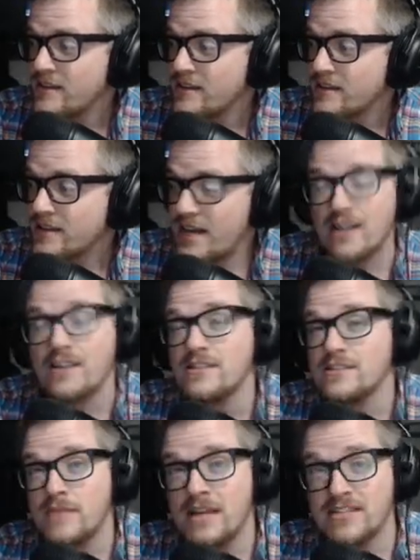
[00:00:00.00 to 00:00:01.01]

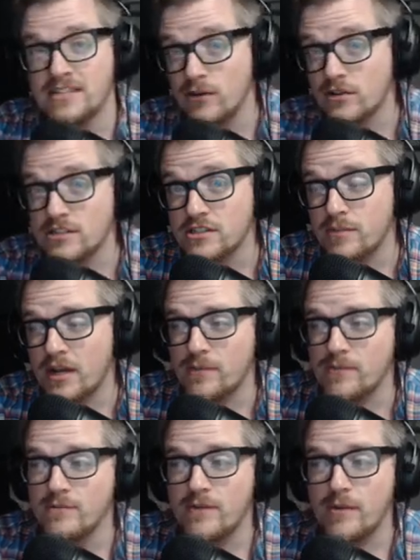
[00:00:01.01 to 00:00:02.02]
Cataclysm has launched, but
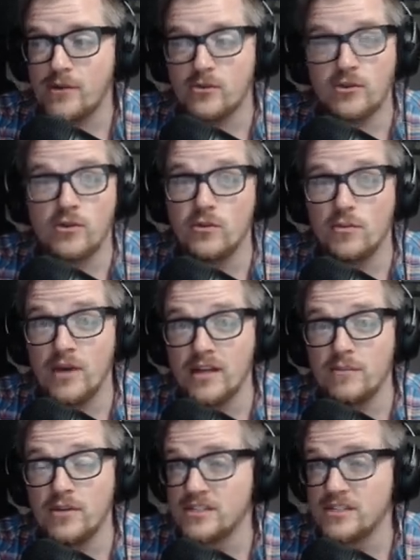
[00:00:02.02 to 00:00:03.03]
I'm about to go to
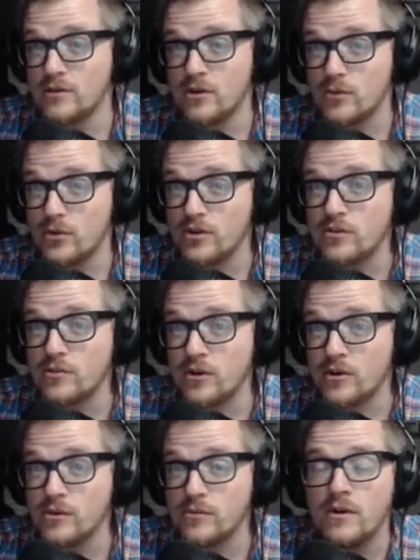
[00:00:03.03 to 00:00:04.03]
bed because I'm gonna work
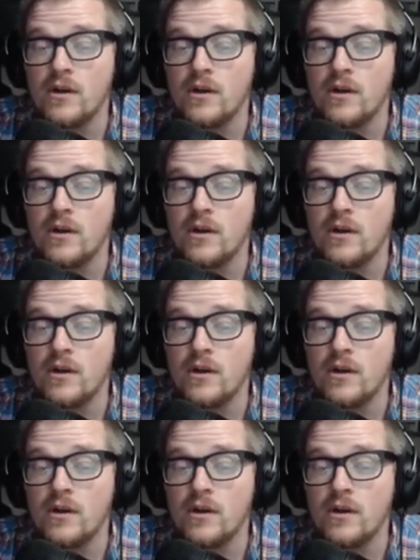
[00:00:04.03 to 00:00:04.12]
tomorrow.